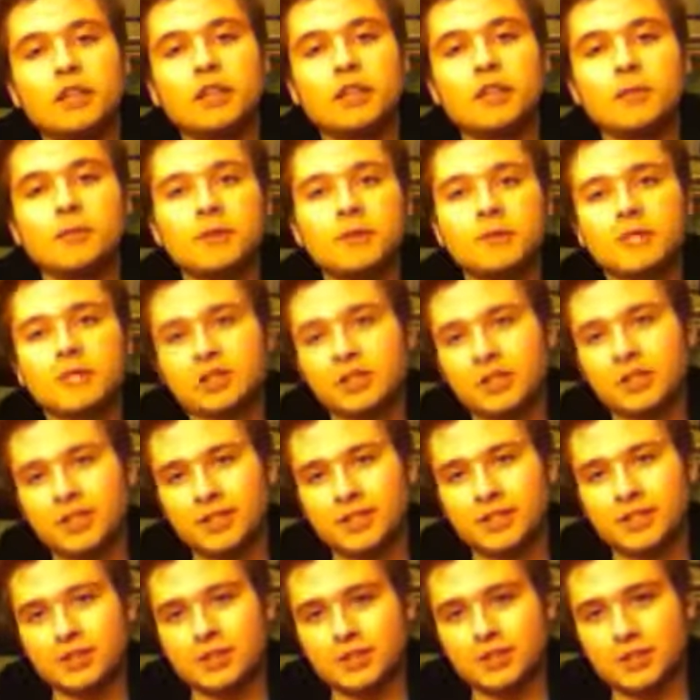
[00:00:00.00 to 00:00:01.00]
give me
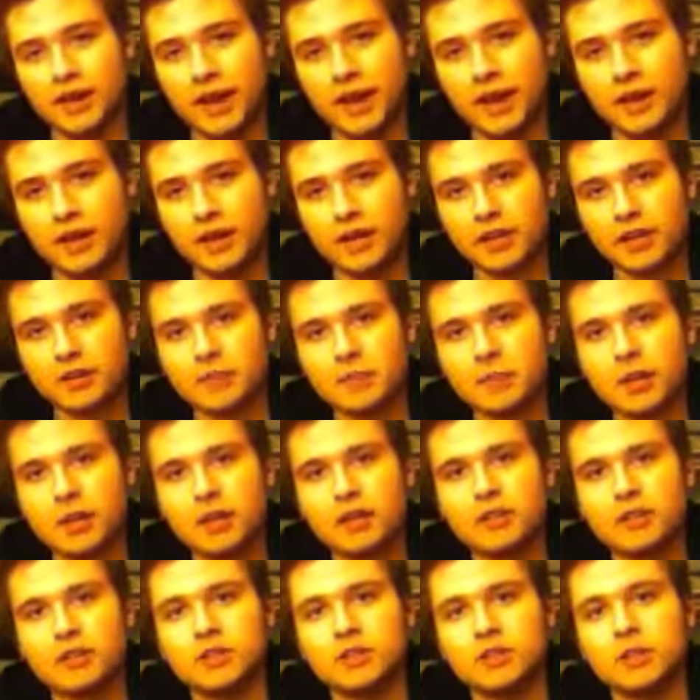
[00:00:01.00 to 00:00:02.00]
suggestions of how I can
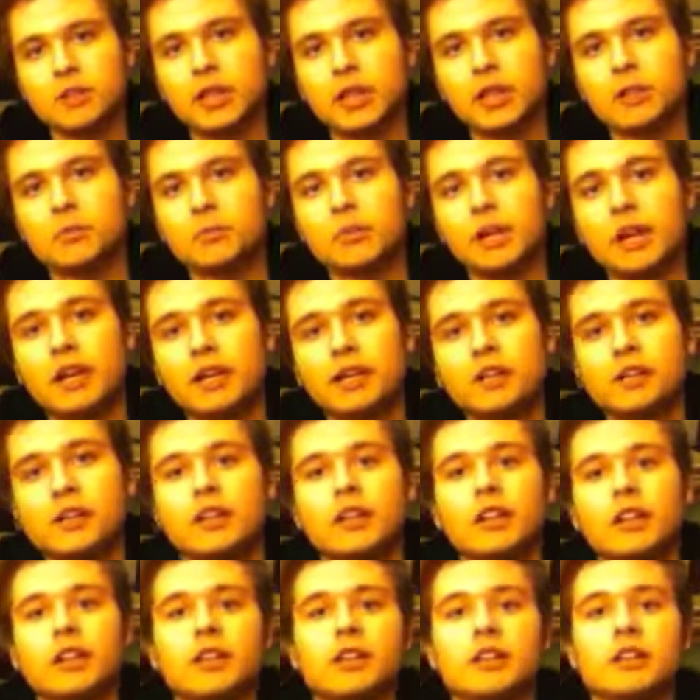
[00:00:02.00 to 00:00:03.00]
make this channel better
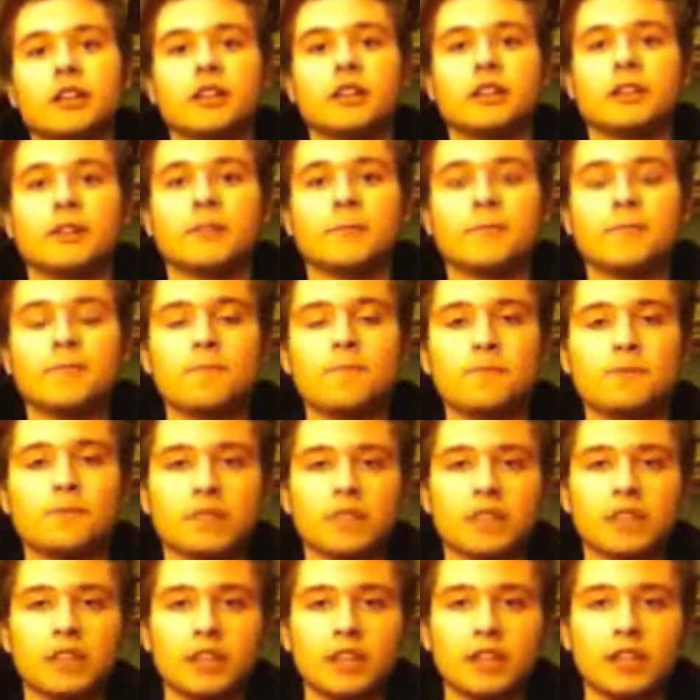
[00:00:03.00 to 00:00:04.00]

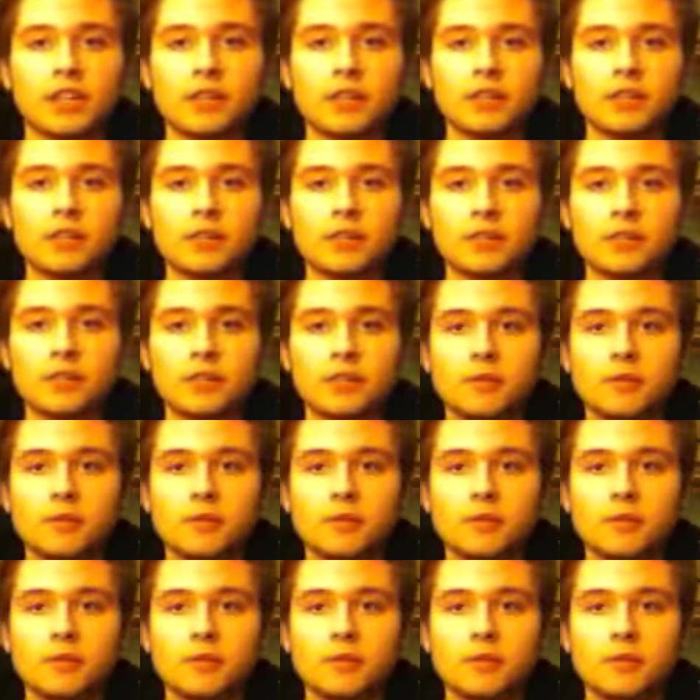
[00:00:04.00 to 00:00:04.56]
and